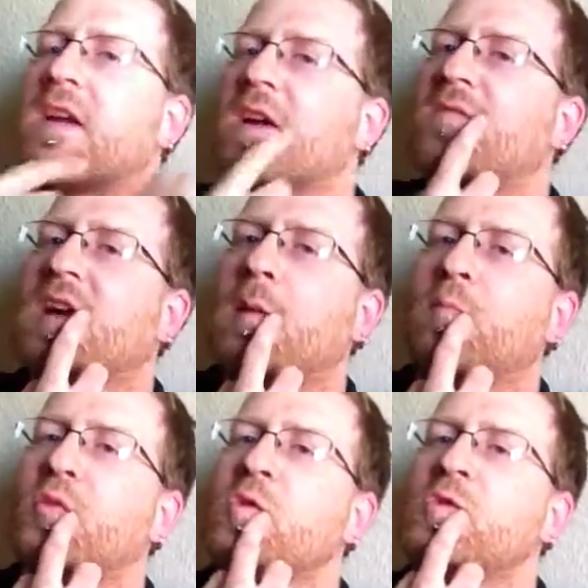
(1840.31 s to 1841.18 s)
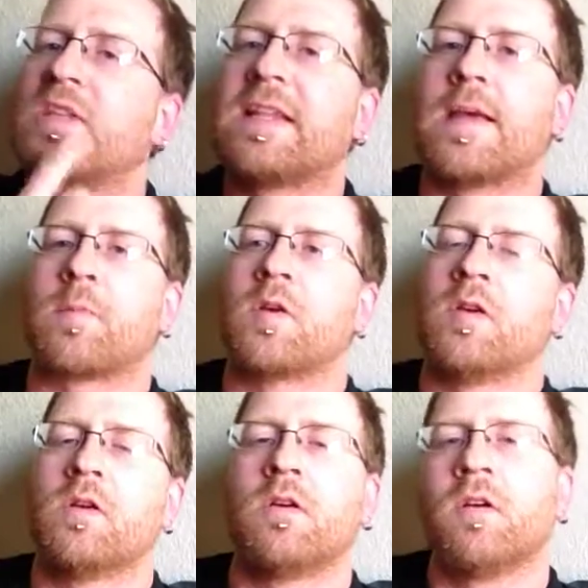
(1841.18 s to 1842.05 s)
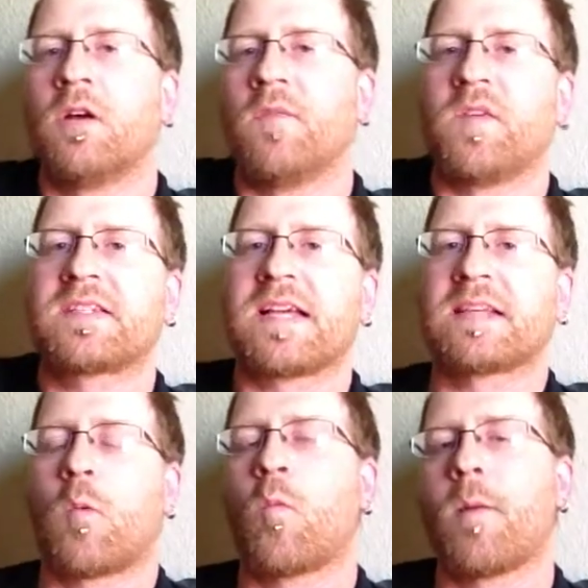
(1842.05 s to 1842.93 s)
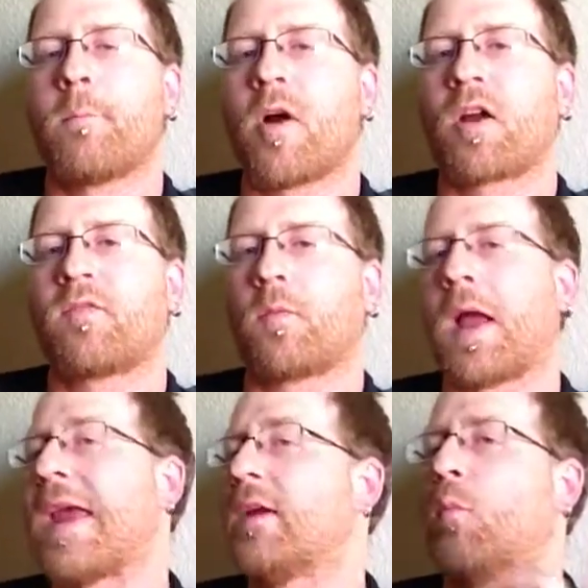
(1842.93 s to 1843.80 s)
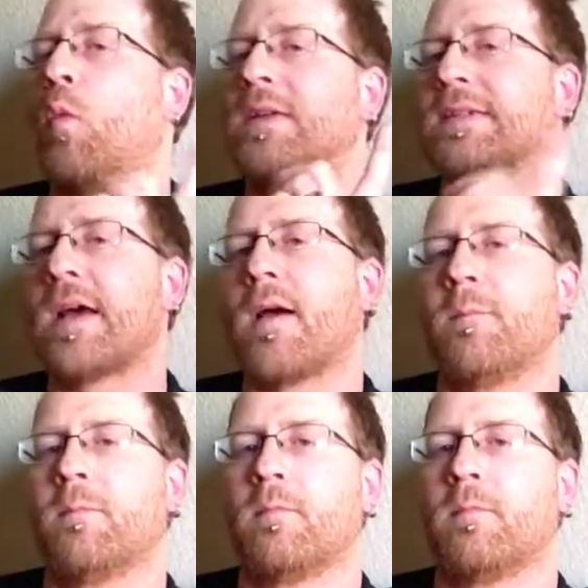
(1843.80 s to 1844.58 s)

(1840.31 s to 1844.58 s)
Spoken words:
and I've got a bruised lip. This guy's got one mark from when I hit him one time.